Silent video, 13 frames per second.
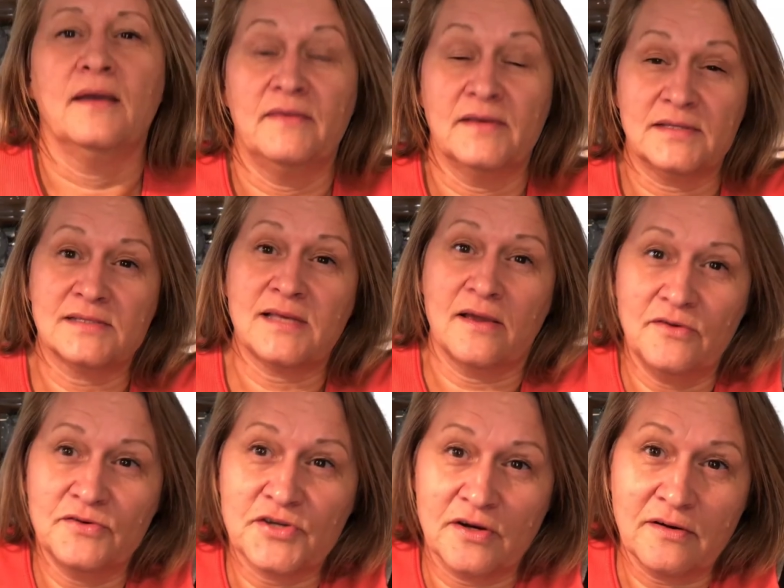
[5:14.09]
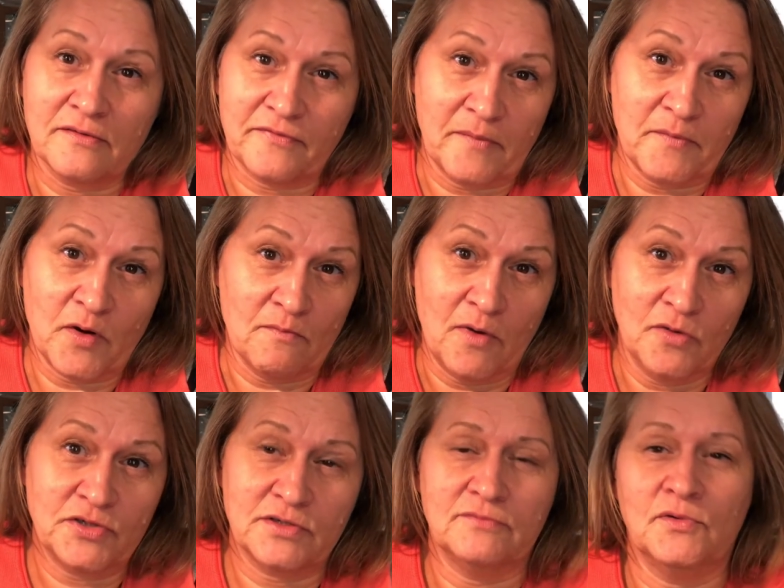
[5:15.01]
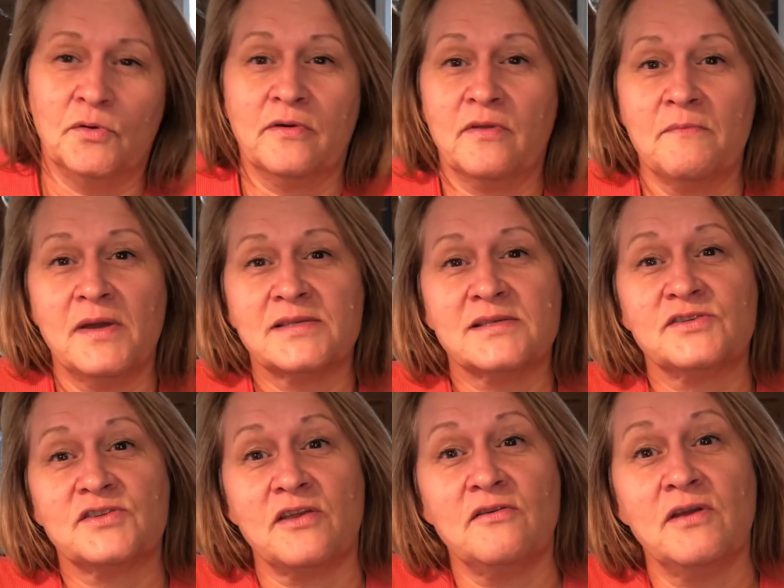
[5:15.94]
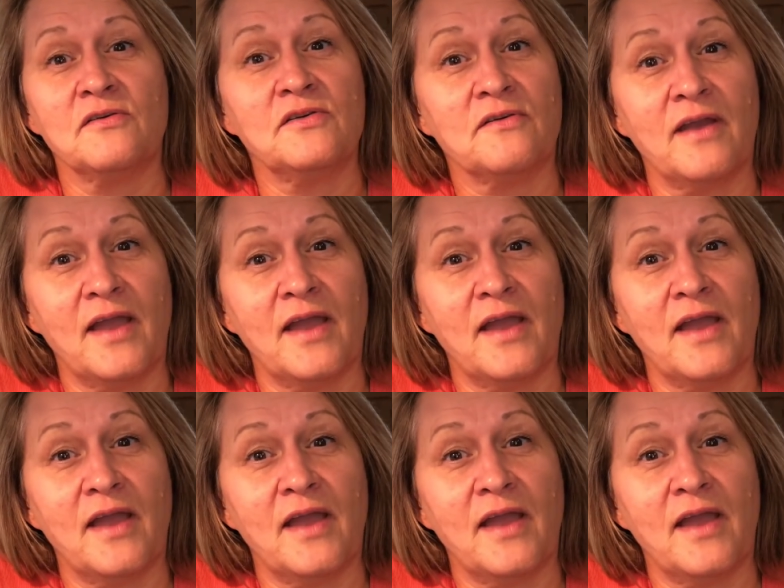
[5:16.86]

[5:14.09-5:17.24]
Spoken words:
And this is how you journal, from your emotion or the message that you hear in your